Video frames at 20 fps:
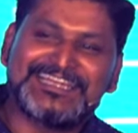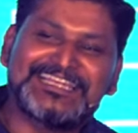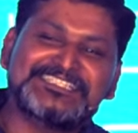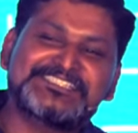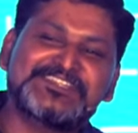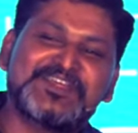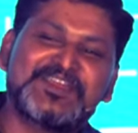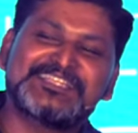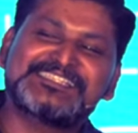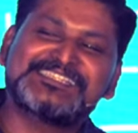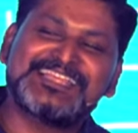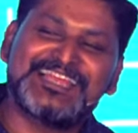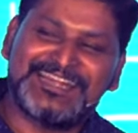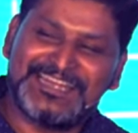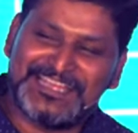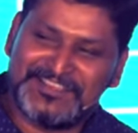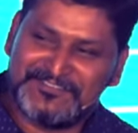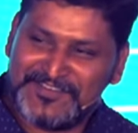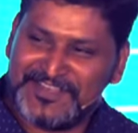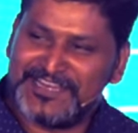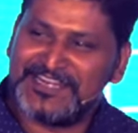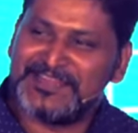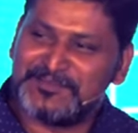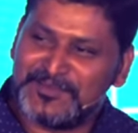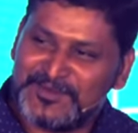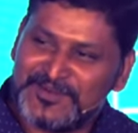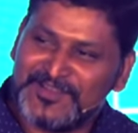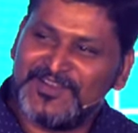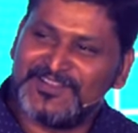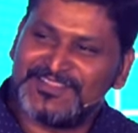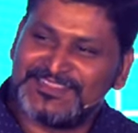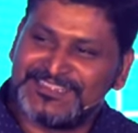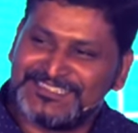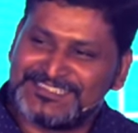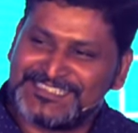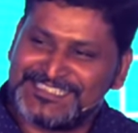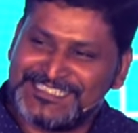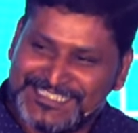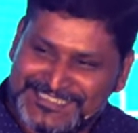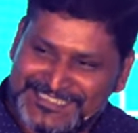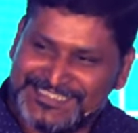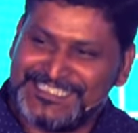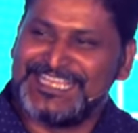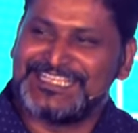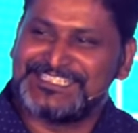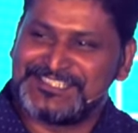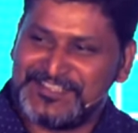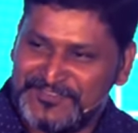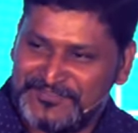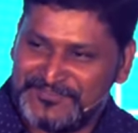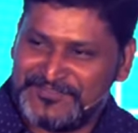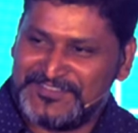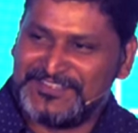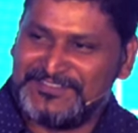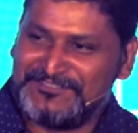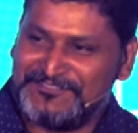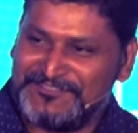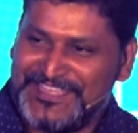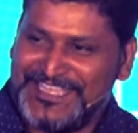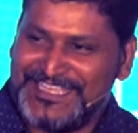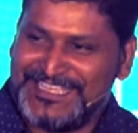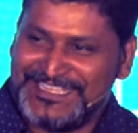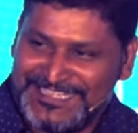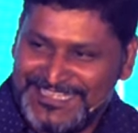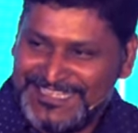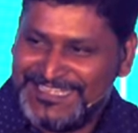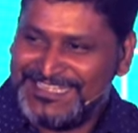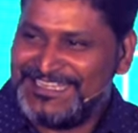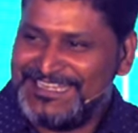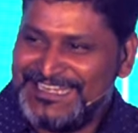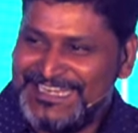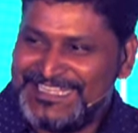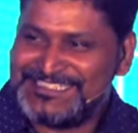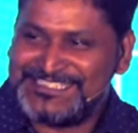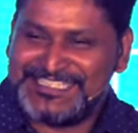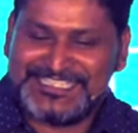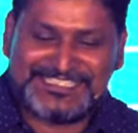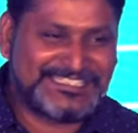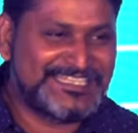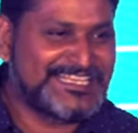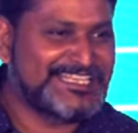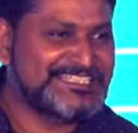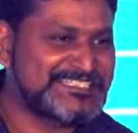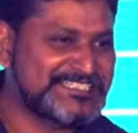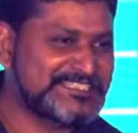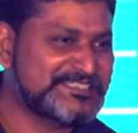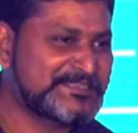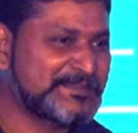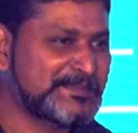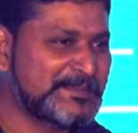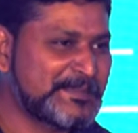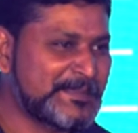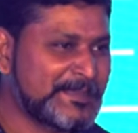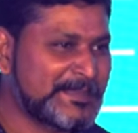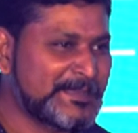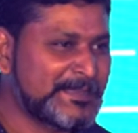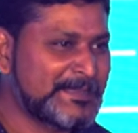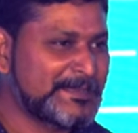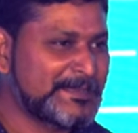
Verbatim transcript: At least on a Sunday, forget about all the six days of the week, next six days.